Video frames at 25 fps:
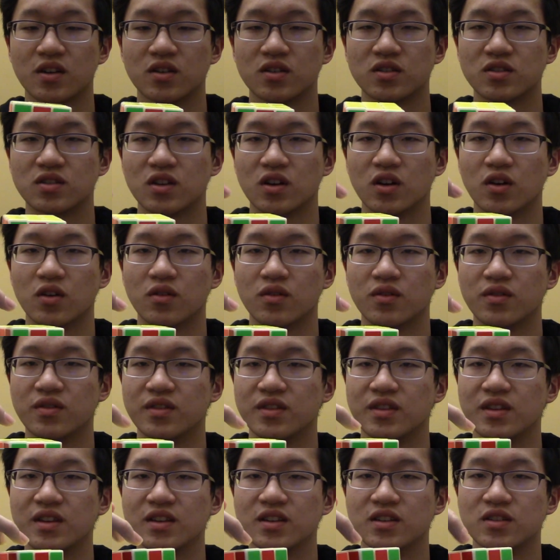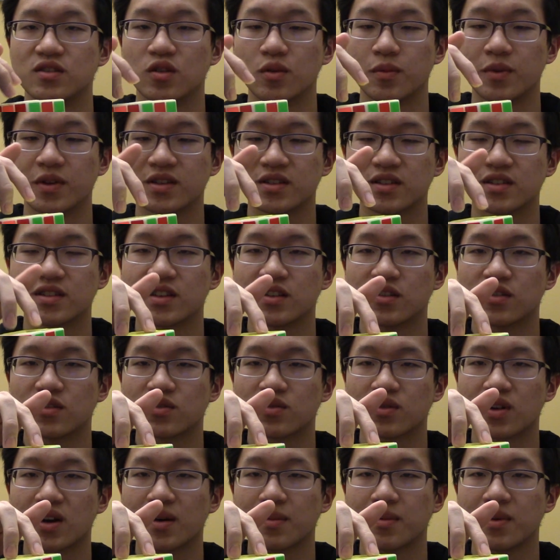So these 2 pieces need to
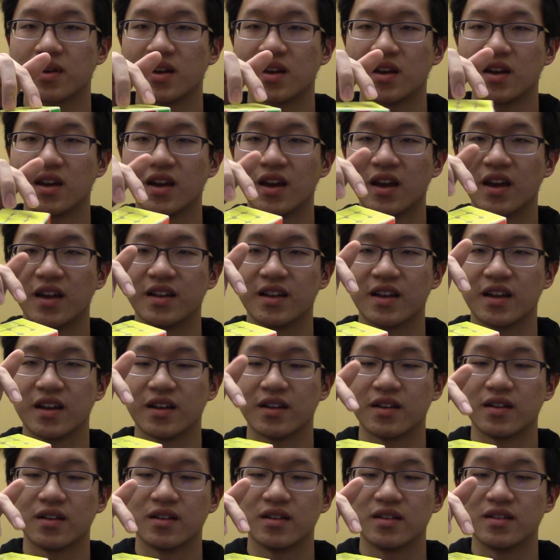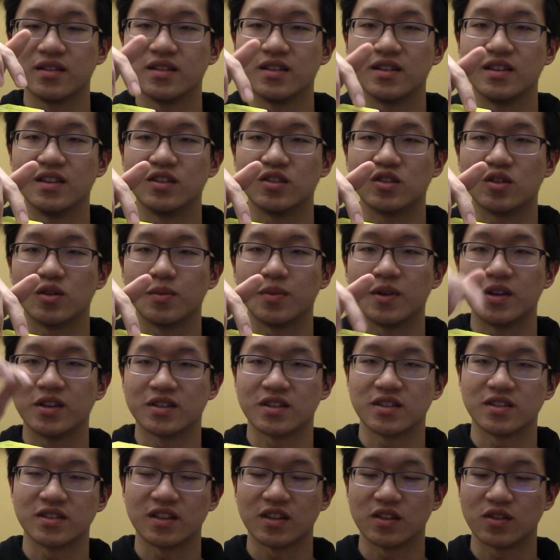swap, and then these 2
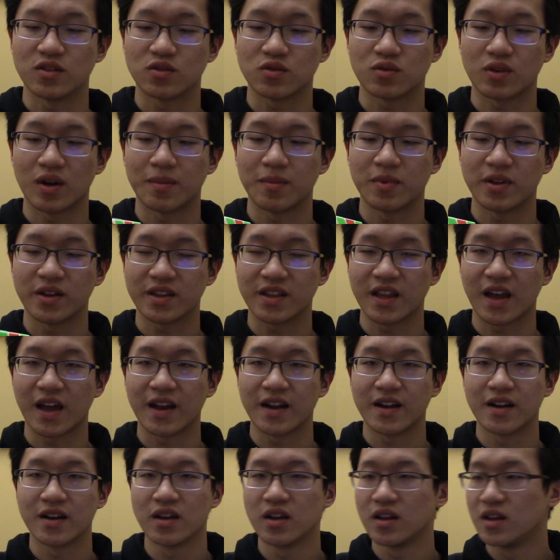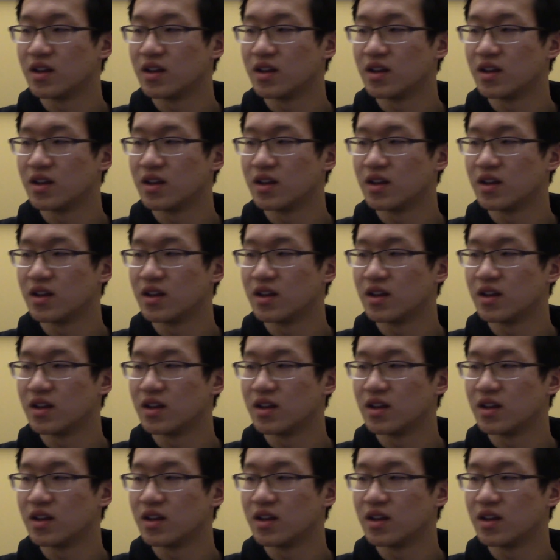pieces need to swap like that.